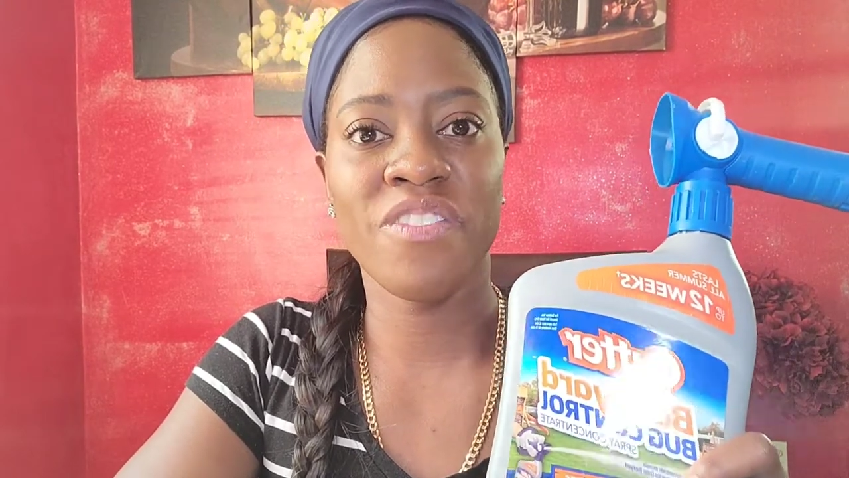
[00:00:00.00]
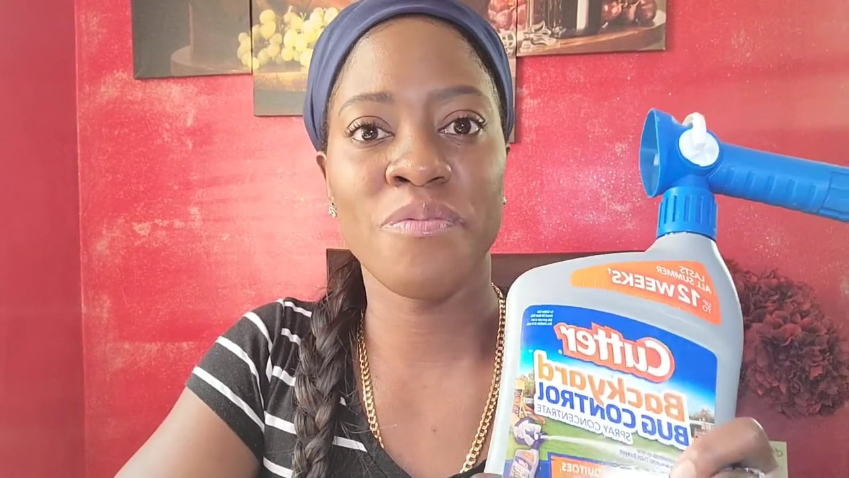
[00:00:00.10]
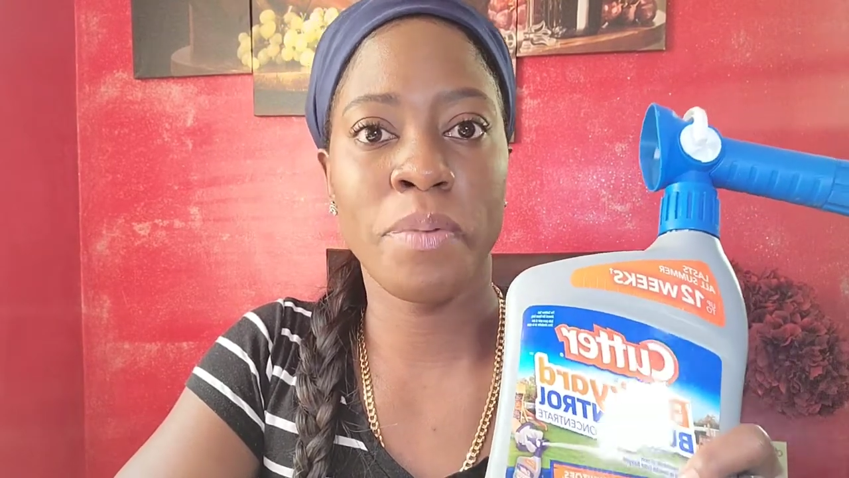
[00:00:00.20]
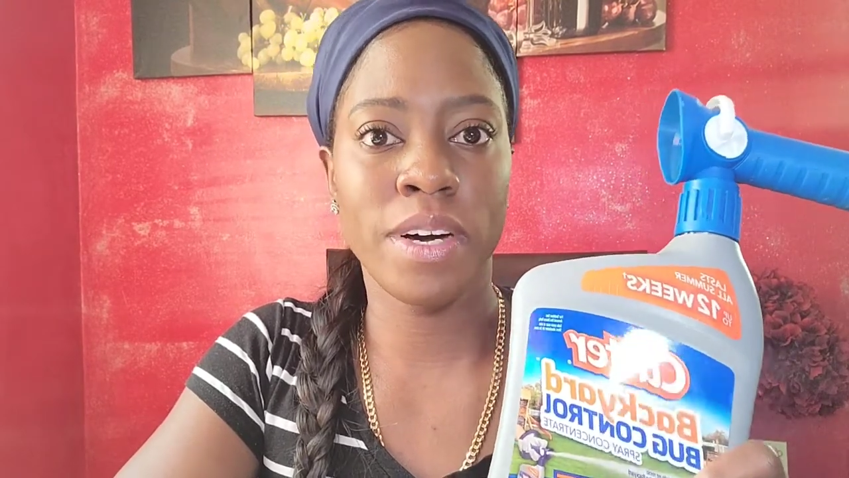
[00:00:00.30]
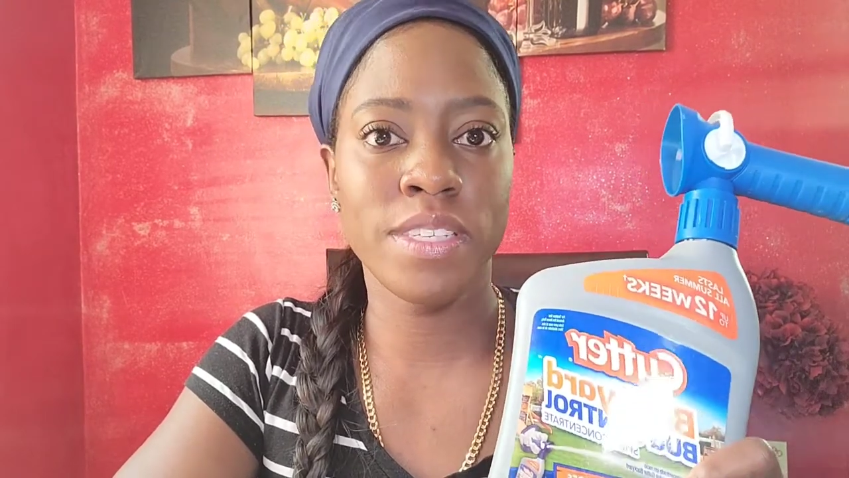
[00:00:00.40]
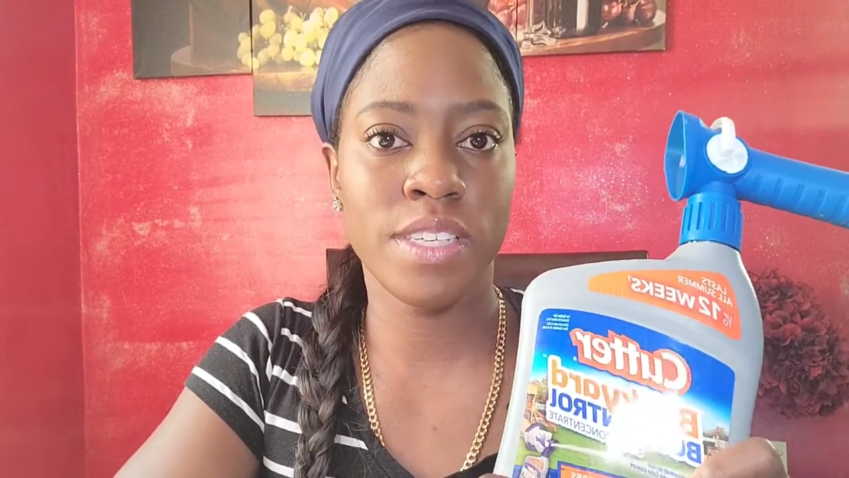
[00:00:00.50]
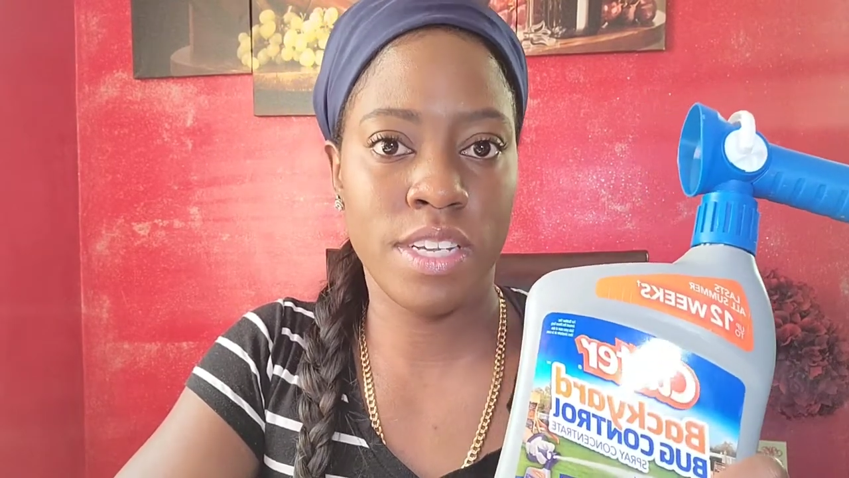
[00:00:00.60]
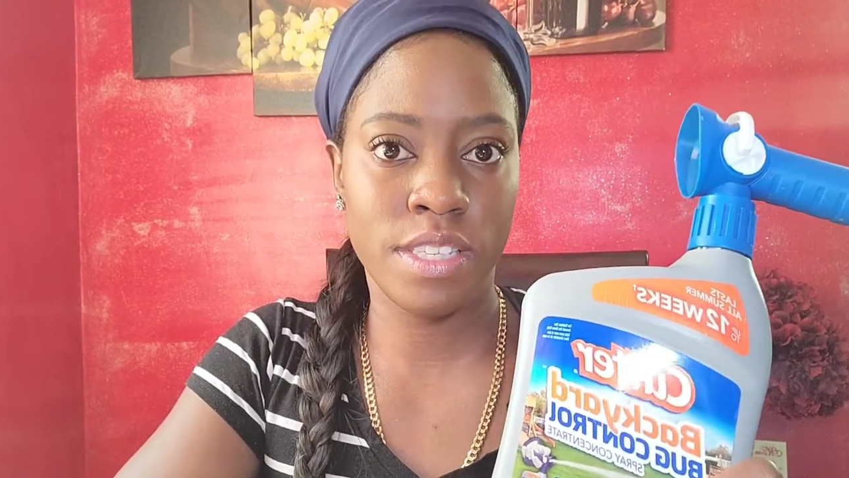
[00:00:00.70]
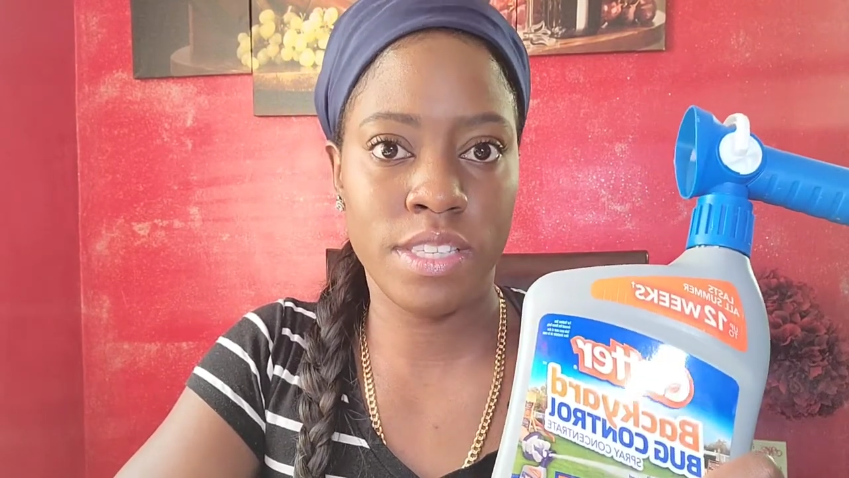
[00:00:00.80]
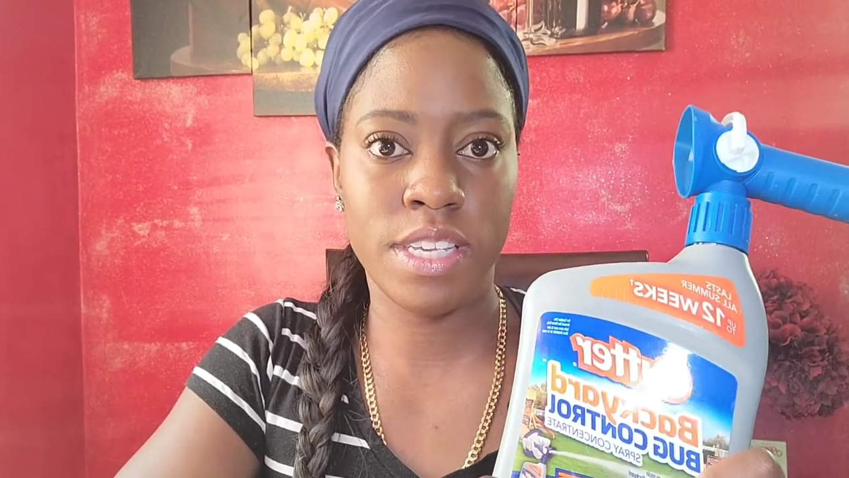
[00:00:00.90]
of bugs and
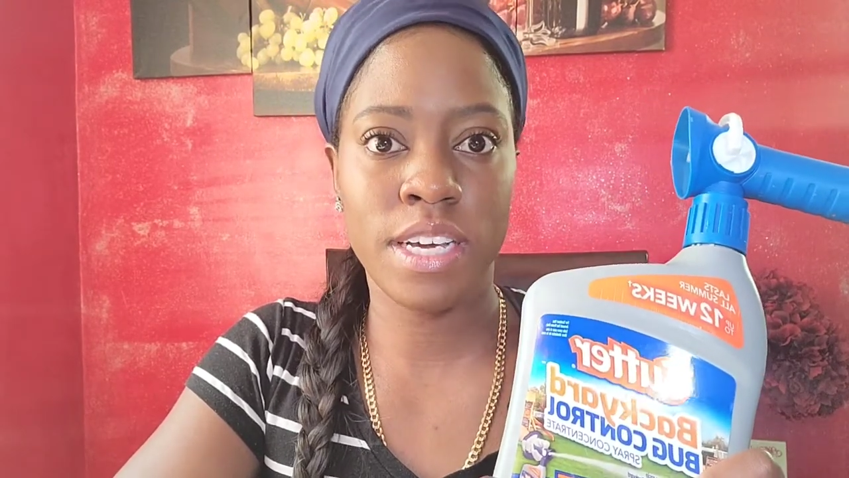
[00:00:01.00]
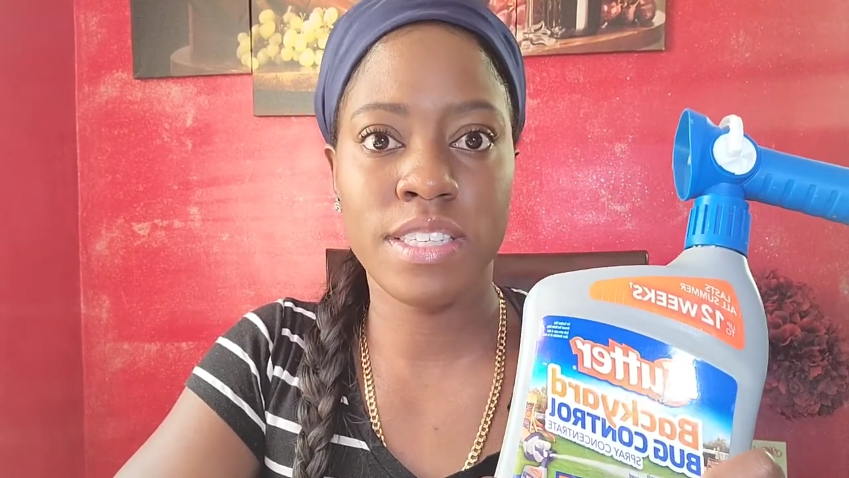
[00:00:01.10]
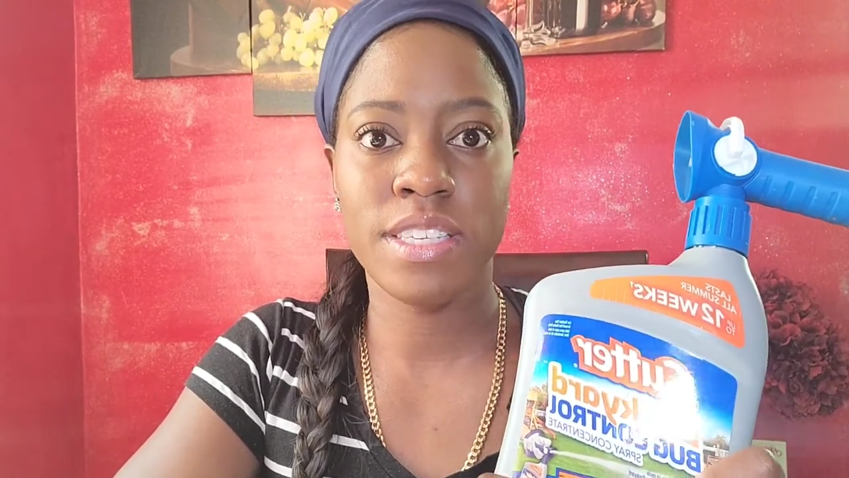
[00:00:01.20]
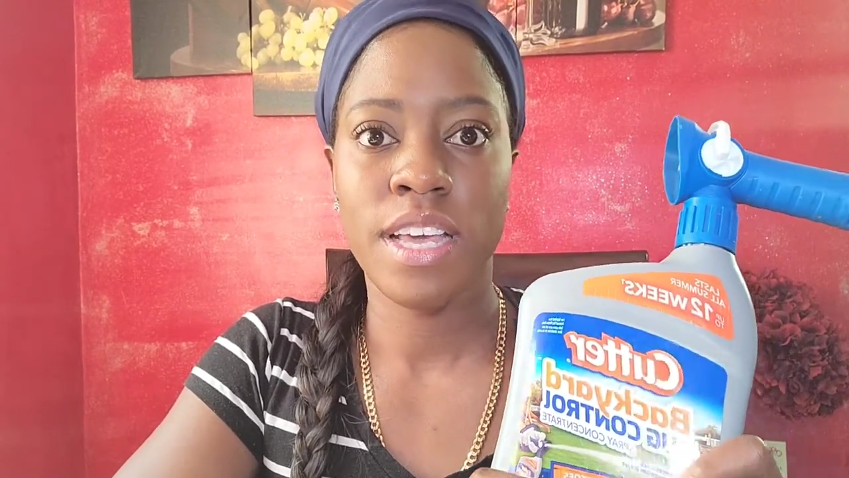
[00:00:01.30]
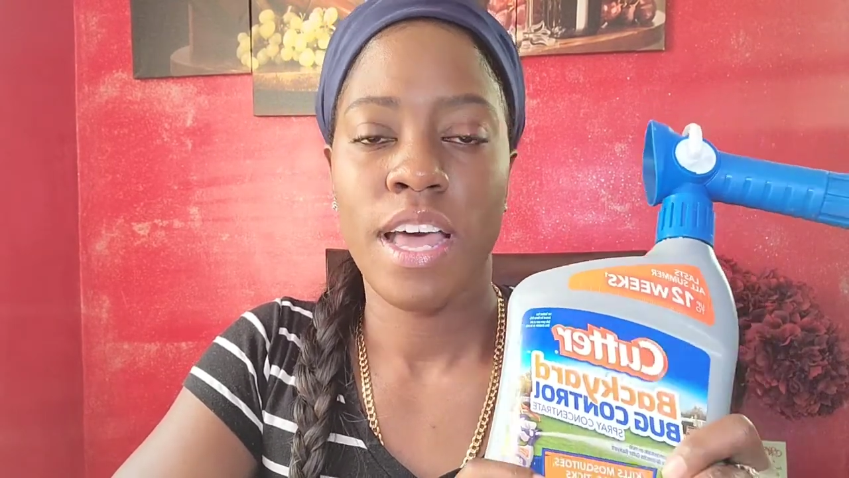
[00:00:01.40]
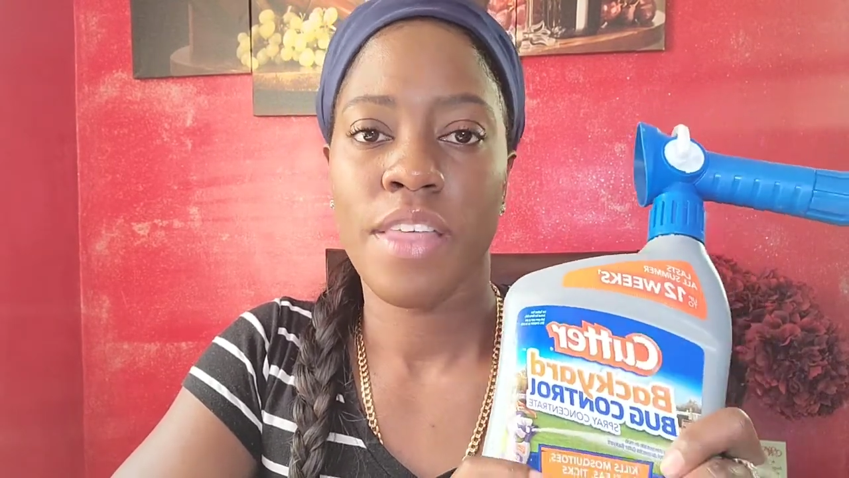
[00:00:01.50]
insects